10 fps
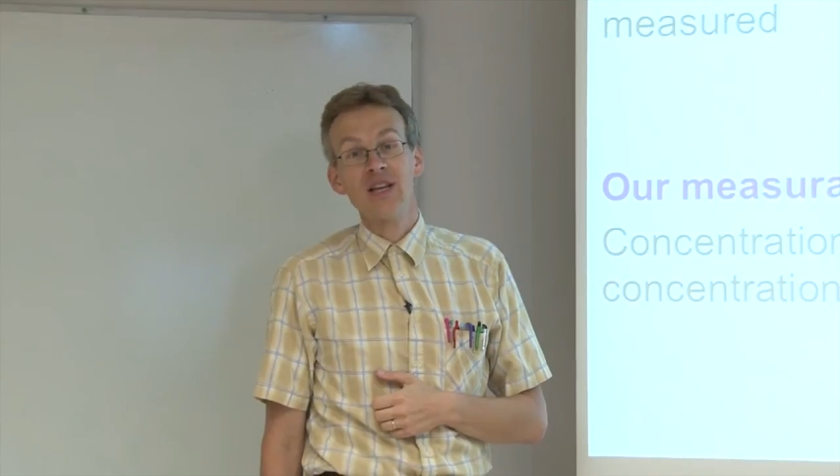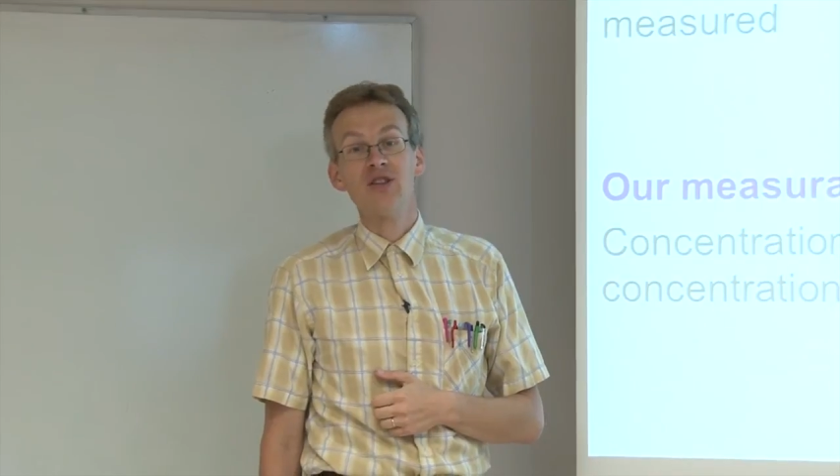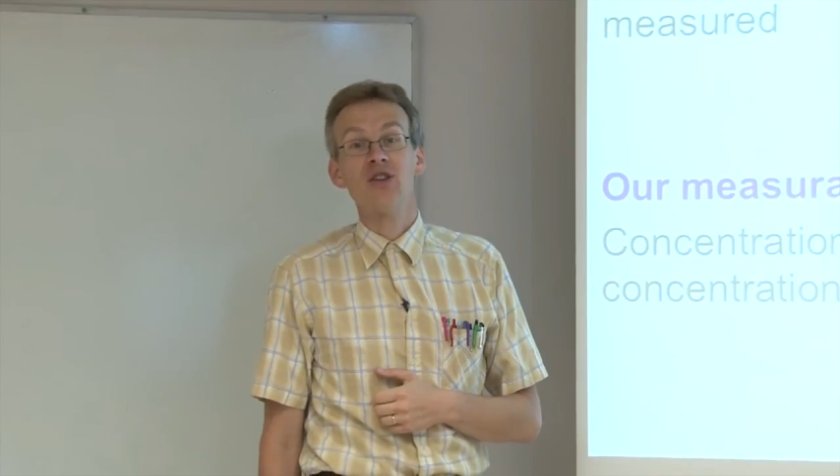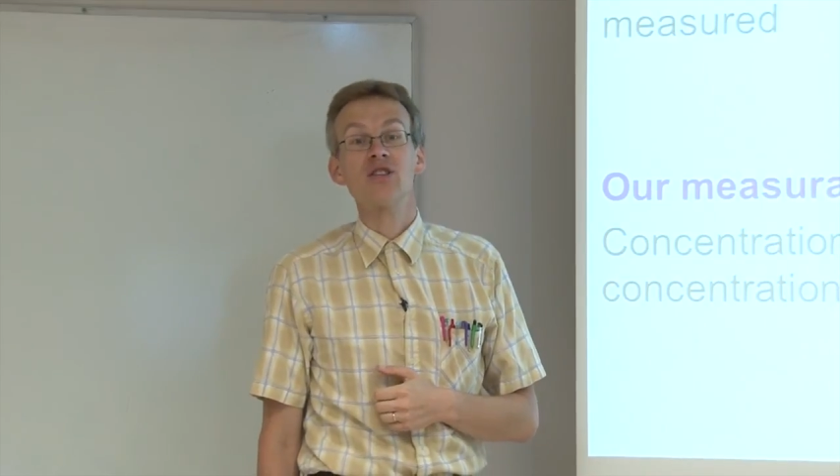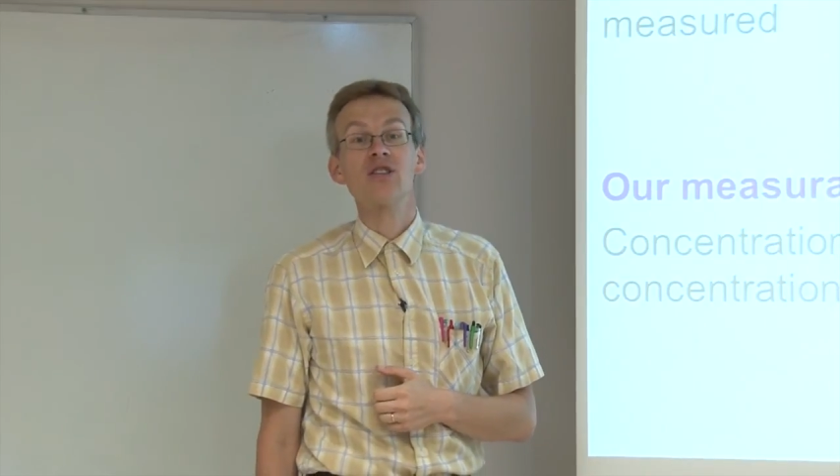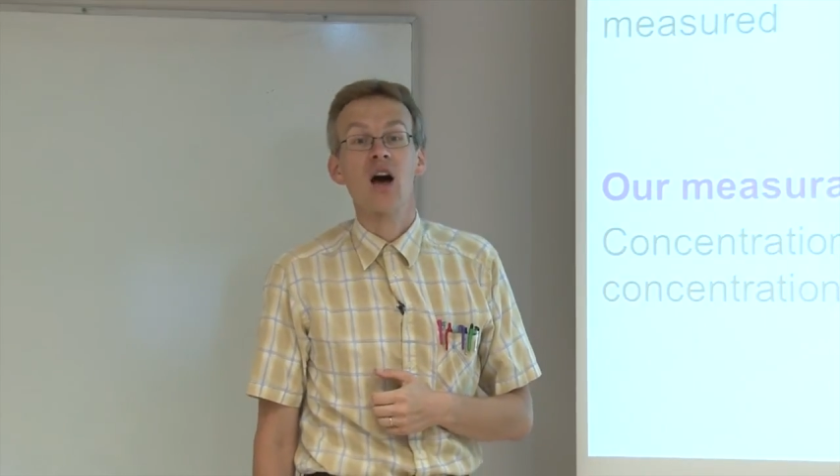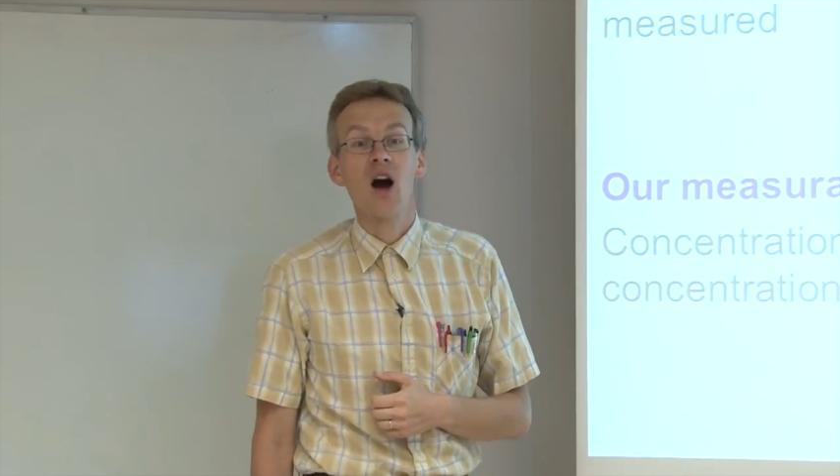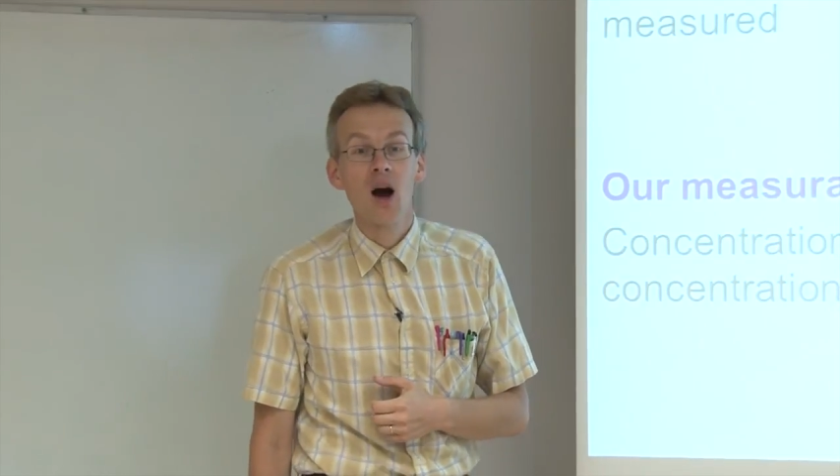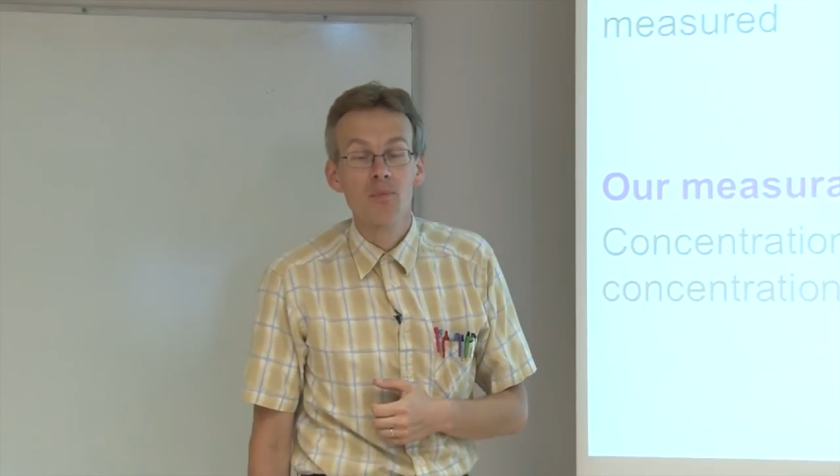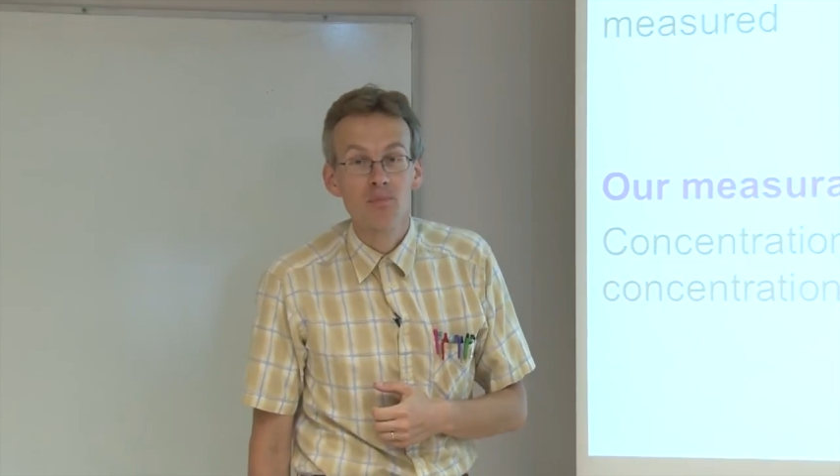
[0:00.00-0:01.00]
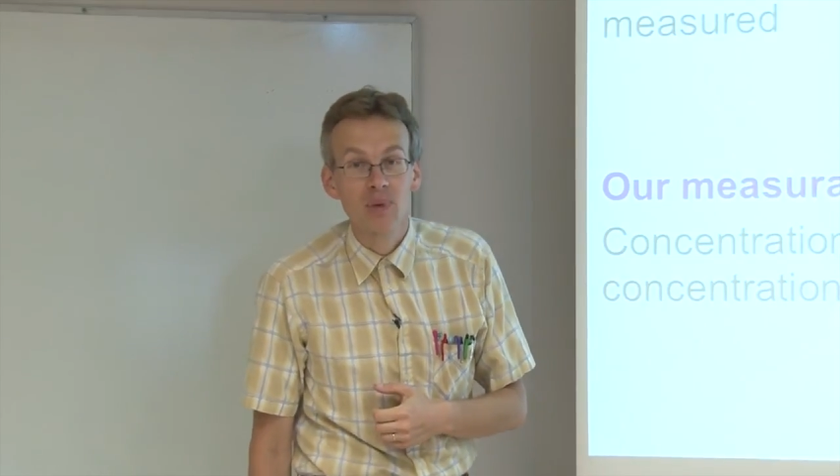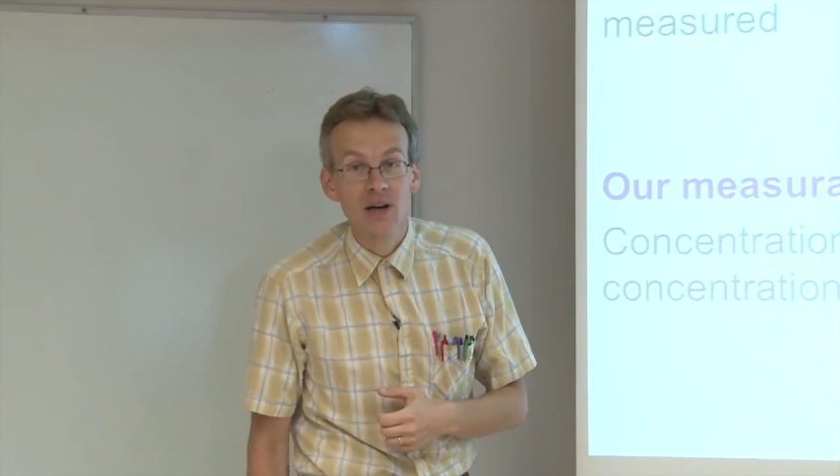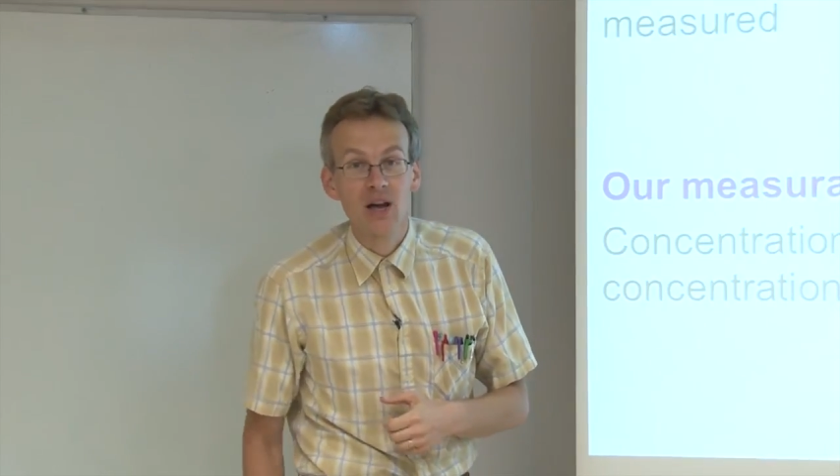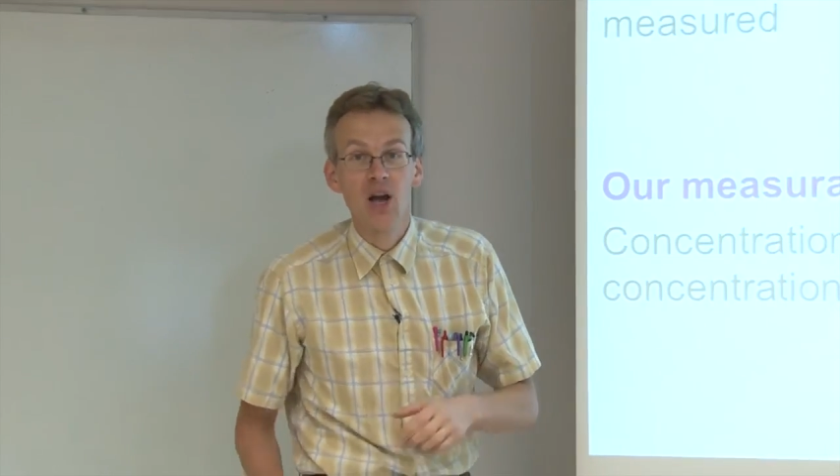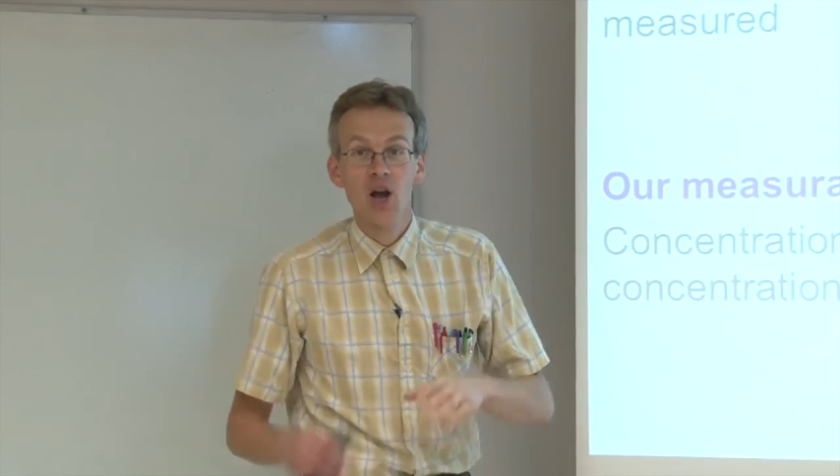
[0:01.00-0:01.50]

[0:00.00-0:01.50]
in the sample,